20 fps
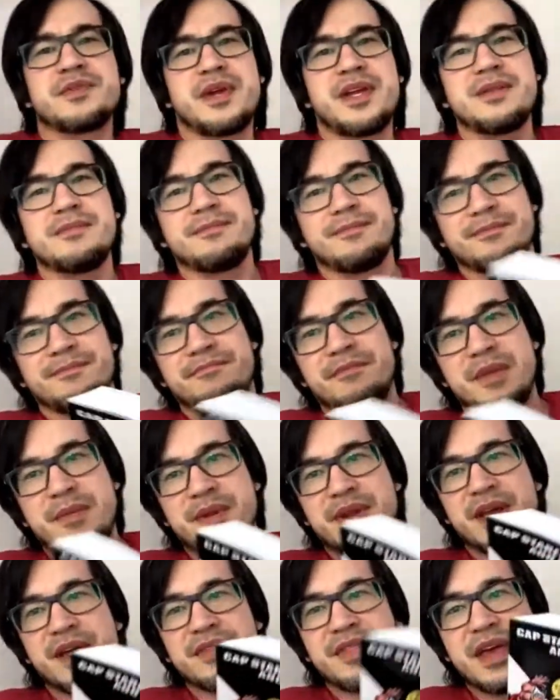right? Maybe
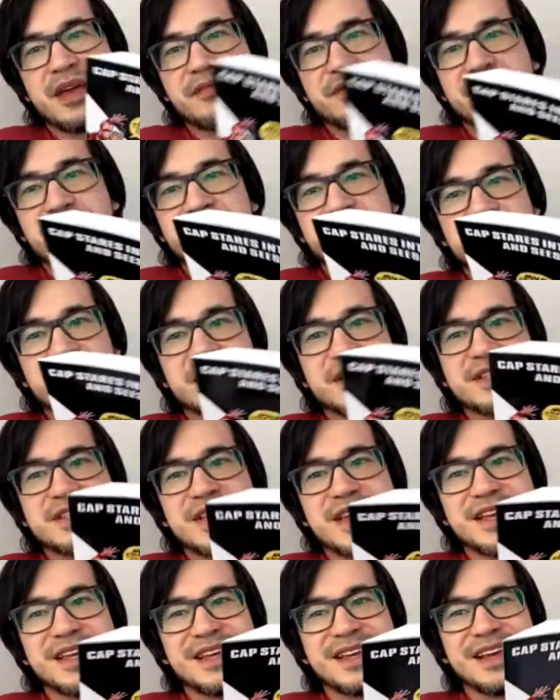not that Phoenix.
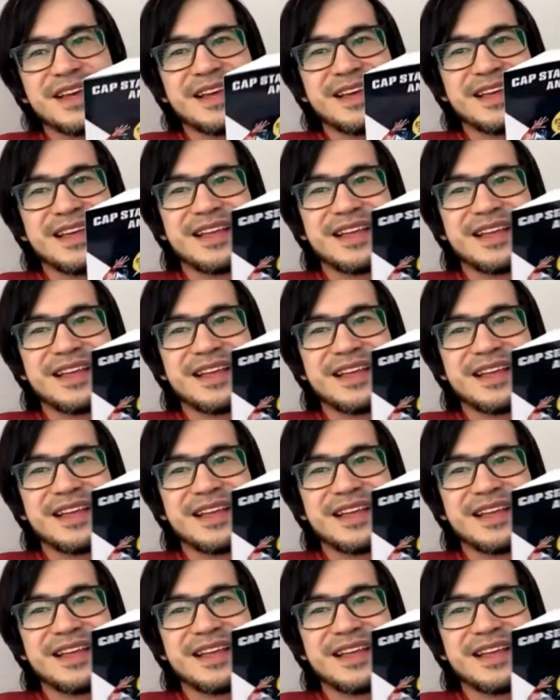But